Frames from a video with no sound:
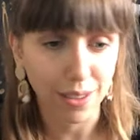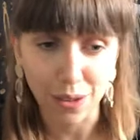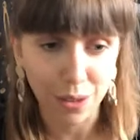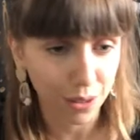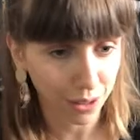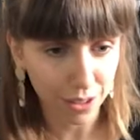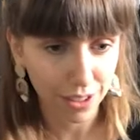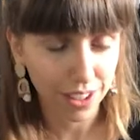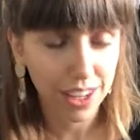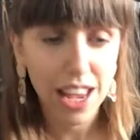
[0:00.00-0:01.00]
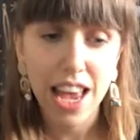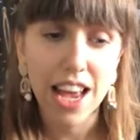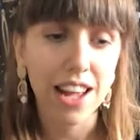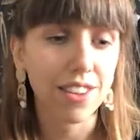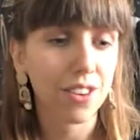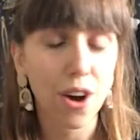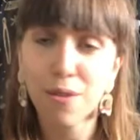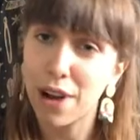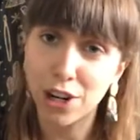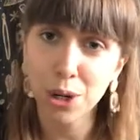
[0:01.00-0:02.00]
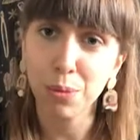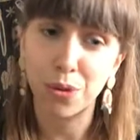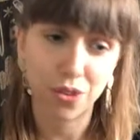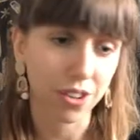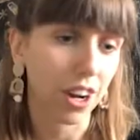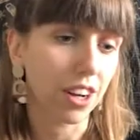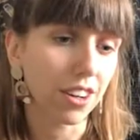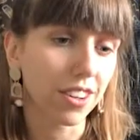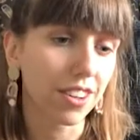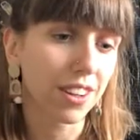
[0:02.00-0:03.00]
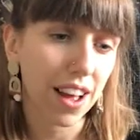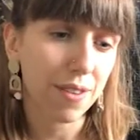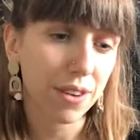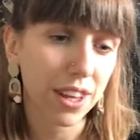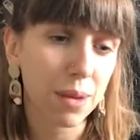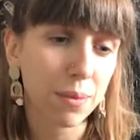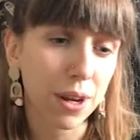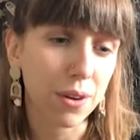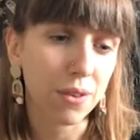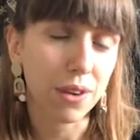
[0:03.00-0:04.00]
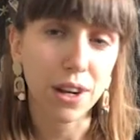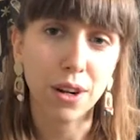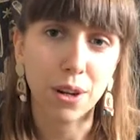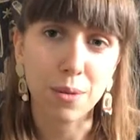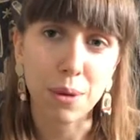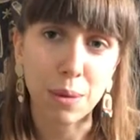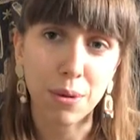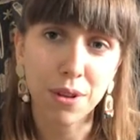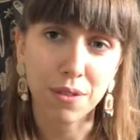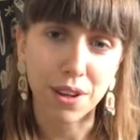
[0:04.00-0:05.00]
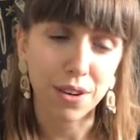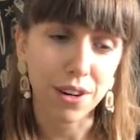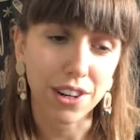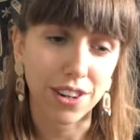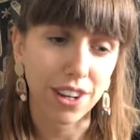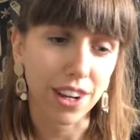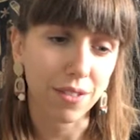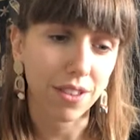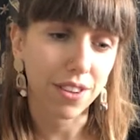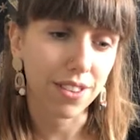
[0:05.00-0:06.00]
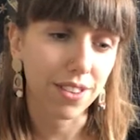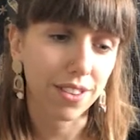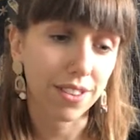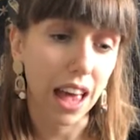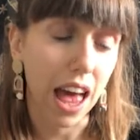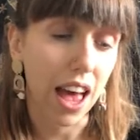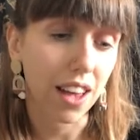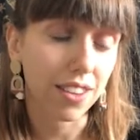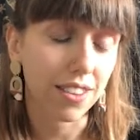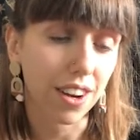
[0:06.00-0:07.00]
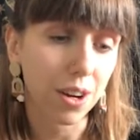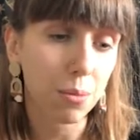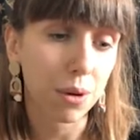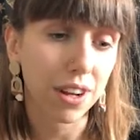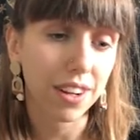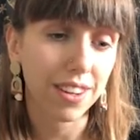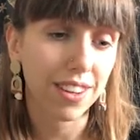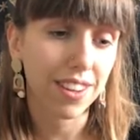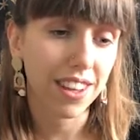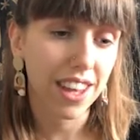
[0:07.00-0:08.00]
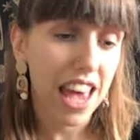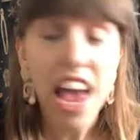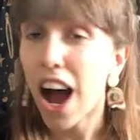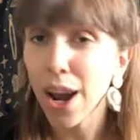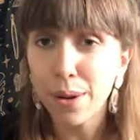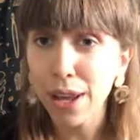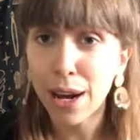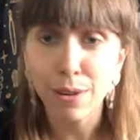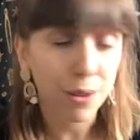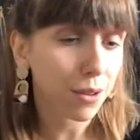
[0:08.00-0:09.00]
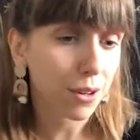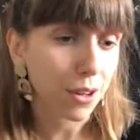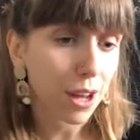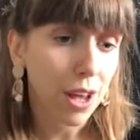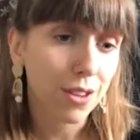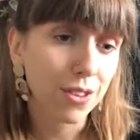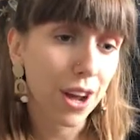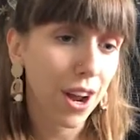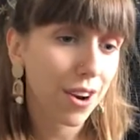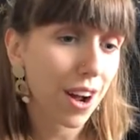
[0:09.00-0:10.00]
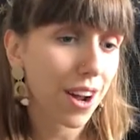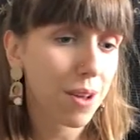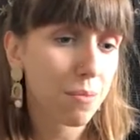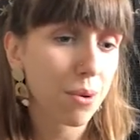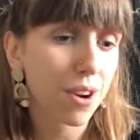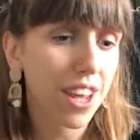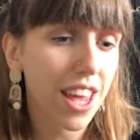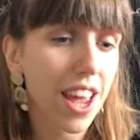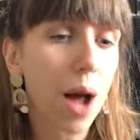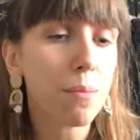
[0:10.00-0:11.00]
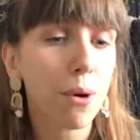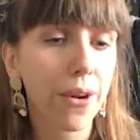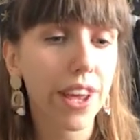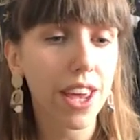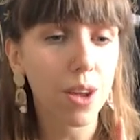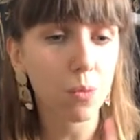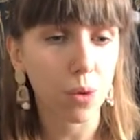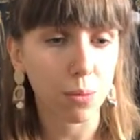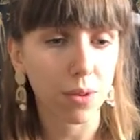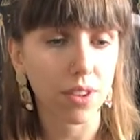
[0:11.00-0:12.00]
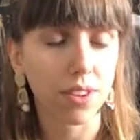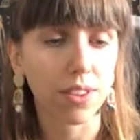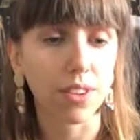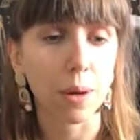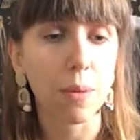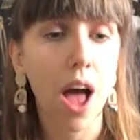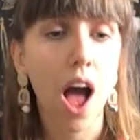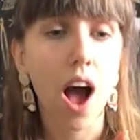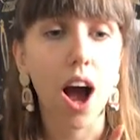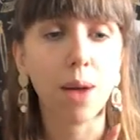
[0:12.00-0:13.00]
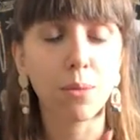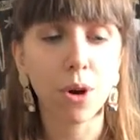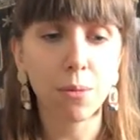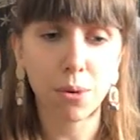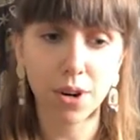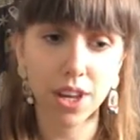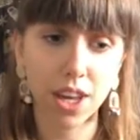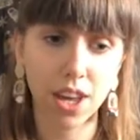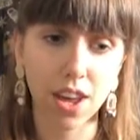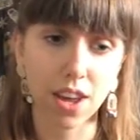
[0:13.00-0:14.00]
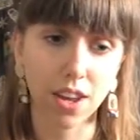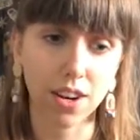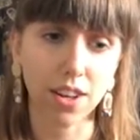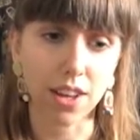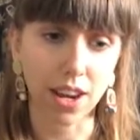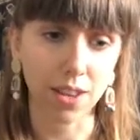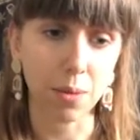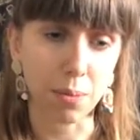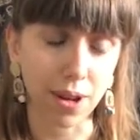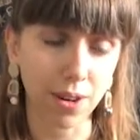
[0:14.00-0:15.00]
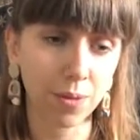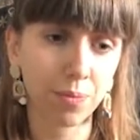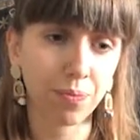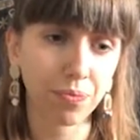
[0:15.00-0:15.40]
not look good. It's not a fashionable style. I feel like I'm going to offend a lot of people if they do actually have this hairstyle, but I don't care, it's not good. So I'm putting it in Wim's system. I'm not putting it in Get in the Bin,